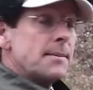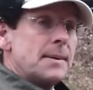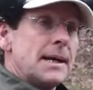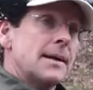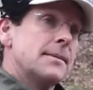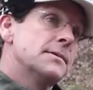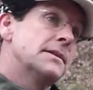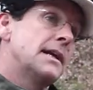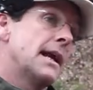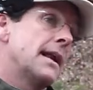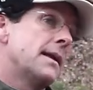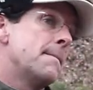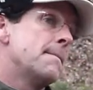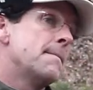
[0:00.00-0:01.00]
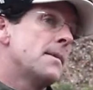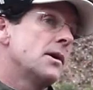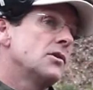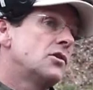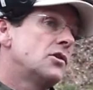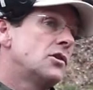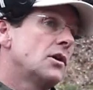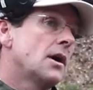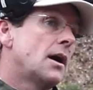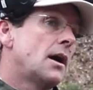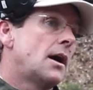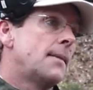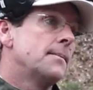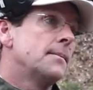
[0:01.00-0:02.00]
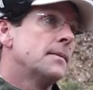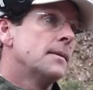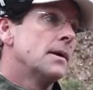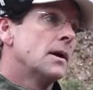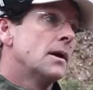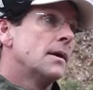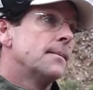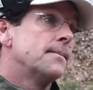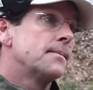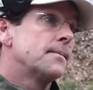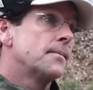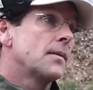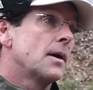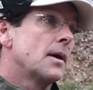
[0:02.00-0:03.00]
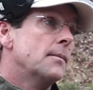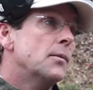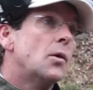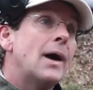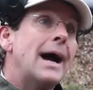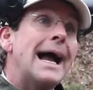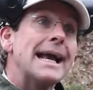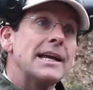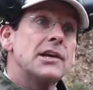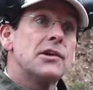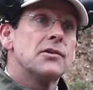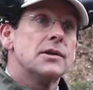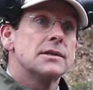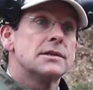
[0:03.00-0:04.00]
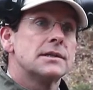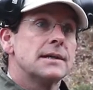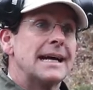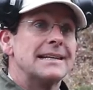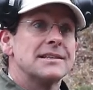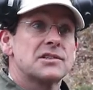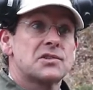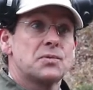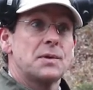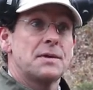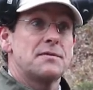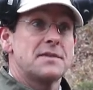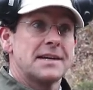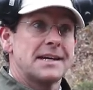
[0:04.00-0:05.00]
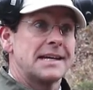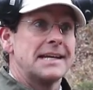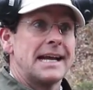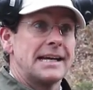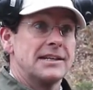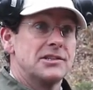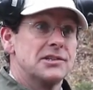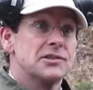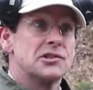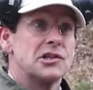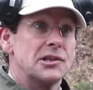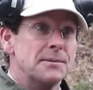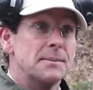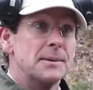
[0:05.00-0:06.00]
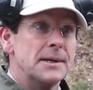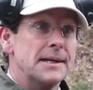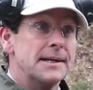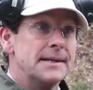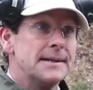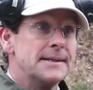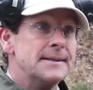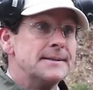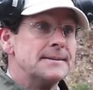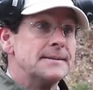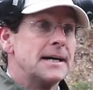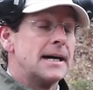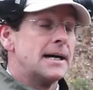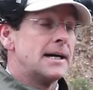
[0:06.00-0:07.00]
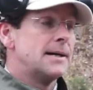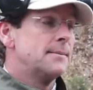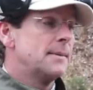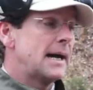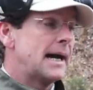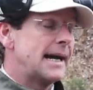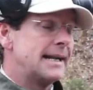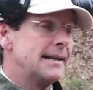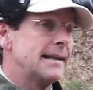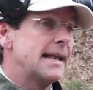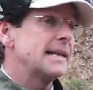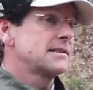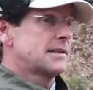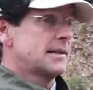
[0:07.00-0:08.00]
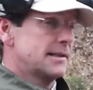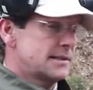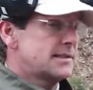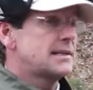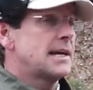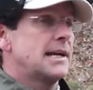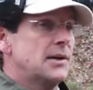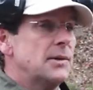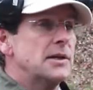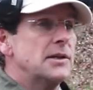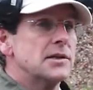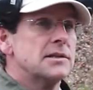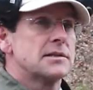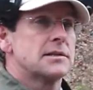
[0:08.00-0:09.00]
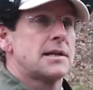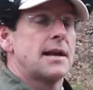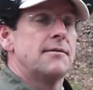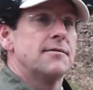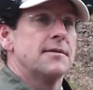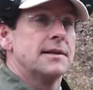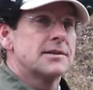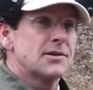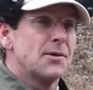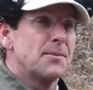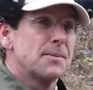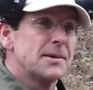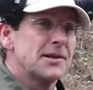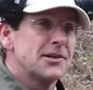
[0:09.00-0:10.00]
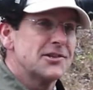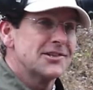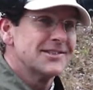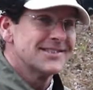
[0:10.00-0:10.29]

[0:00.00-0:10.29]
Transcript: to be able to get a much um, more accurate and swifter connection to the bird okay um, and that's going to set you in good stead for this competition